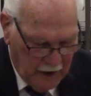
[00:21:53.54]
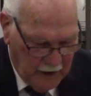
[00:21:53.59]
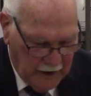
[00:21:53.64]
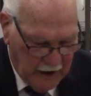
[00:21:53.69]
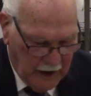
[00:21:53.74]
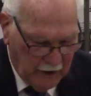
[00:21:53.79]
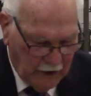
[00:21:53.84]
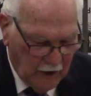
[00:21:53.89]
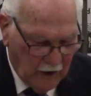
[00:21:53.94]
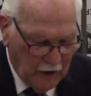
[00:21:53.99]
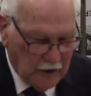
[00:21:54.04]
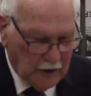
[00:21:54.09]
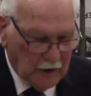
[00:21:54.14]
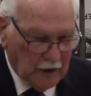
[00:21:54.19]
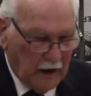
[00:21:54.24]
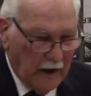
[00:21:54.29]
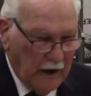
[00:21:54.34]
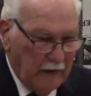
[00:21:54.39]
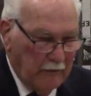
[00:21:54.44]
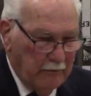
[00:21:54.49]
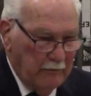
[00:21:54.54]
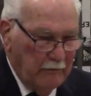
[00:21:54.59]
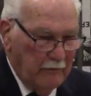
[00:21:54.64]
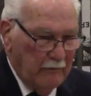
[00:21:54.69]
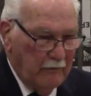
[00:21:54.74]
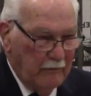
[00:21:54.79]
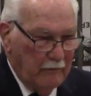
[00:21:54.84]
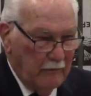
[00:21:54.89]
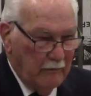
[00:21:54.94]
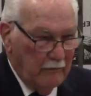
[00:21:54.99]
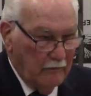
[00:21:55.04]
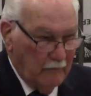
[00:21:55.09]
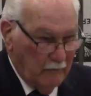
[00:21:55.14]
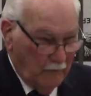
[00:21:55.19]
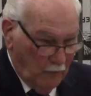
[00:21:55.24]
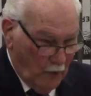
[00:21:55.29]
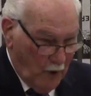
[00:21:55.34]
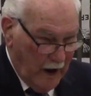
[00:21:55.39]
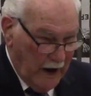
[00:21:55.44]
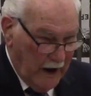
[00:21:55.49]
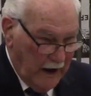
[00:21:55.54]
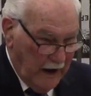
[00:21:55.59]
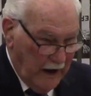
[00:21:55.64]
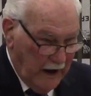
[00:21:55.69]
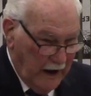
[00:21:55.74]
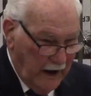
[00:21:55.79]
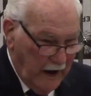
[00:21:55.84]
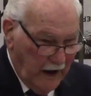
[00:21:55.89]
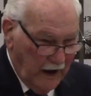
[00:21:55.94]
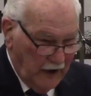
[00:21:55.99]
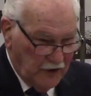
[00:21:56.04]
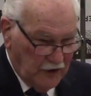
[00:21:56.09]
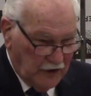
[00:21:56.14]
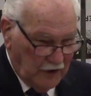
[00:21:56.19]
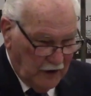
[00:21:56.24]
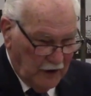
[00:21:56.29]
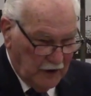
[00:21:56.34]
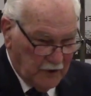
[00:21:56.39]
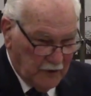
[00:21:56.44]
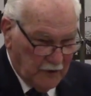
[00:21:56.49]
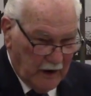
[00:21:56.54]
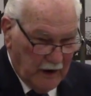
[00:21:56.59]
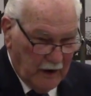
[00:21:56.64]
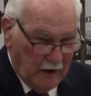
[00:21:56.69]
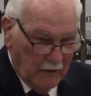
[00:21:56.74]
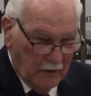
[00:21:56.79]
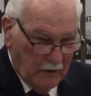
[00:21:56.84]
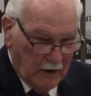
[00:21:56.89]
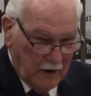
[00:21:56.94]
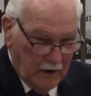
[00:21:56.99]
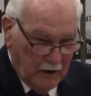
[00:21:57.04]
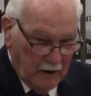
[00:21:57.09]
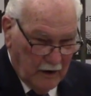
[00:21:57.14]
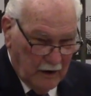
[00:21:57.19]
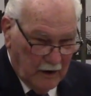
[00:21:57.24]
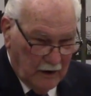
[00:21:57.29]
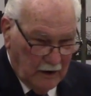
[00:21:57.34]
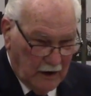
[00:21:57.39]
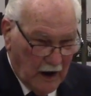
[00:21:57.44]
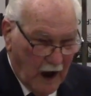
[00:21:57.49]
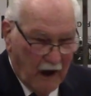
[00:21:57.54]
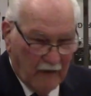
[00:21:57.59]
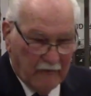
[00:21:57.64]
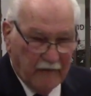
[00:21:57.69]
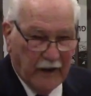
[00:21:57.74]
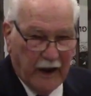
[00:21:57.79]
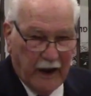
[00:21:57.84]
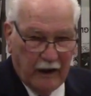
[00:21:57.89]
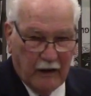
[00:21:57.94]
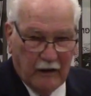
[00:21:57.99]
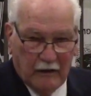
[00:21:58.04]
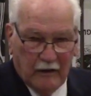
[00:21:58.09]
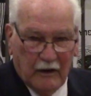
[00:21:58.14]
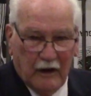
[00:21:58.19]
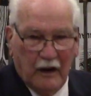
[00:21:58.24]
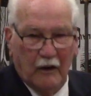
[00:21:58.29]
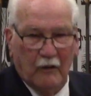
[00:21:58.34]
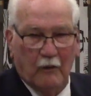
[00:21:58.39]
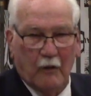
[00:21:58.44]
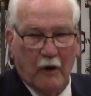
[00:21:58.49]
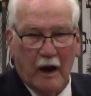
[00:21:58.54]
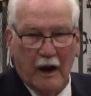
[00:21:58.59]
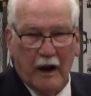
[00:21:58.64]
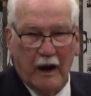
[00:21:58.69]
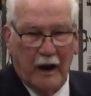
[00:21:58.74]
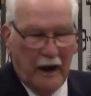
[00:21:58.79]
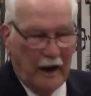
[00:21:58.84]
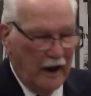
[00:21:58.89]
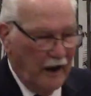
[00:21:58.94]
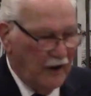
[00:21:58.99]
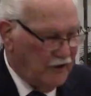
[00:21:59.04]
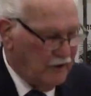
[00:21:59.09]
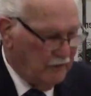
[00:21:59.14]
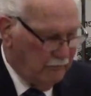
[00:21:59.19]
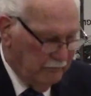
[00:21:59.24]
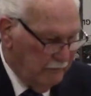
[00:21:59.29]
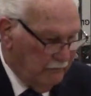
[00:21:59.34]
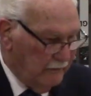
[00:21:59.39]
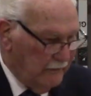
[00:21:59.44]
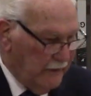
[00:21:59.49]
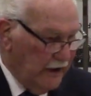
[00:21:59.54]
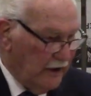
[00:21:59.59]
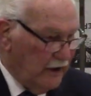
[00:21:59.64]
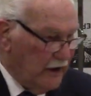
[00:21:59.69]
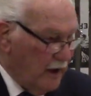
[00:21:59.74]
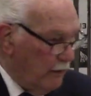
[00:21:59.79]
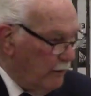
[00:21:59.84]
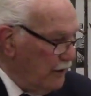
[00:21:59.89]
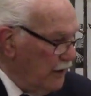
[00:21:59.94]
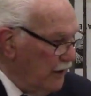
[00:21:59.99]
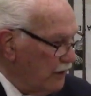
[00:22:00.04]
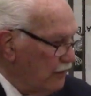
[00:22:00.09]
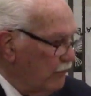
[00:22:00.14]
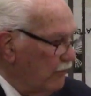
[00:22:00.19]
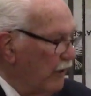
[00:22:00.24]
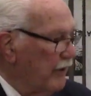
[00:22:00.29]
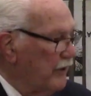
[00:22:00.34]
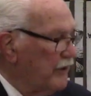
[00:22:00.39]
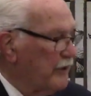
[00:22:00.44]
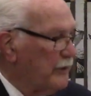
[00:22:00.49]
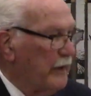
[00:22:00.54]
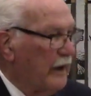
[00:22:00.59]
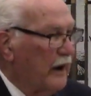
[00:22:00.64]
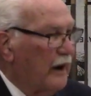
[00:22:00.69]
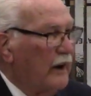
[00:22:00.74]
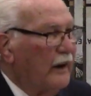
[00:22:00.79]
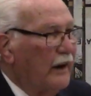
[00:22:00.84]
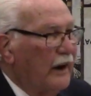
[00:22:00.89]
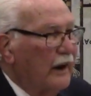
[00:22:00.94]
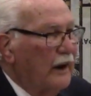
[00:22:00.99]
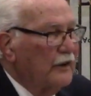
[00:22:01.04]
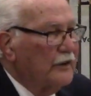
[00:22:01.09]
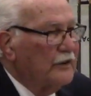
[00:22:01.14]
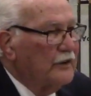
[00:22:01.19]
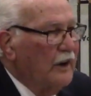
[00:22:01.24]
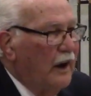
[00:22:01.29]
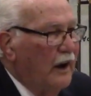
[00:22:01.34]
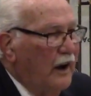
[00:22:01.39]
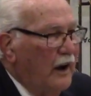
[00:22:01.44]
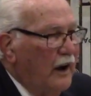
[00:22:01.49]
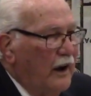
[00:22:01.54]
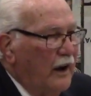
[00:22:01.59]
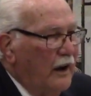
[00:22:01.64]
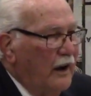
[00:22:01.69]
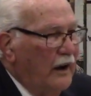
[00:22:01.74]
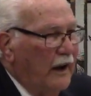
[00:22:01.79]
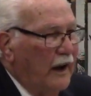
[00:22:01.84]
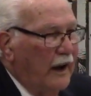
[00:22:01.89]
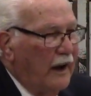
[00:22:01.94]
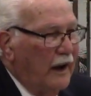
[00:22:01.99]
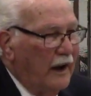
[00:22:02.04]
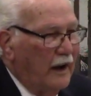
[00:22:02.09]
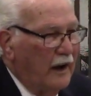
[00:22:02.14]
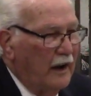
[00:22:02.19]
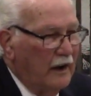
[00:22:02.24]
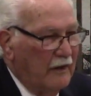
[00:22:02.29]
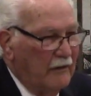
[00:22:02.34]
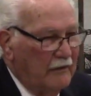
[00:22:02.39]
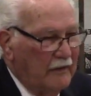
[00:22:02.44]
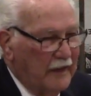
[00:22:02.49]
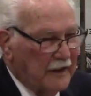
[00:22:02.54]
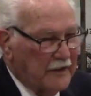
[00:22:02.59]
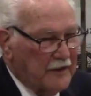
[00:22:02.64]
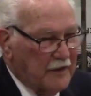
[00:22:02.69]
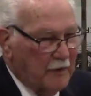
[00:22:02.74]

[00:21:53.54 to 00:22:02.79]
now, usually, Y-A-H is written Yahweh, Y-A-H-E-W is the way you spell it in English. And uh, that's a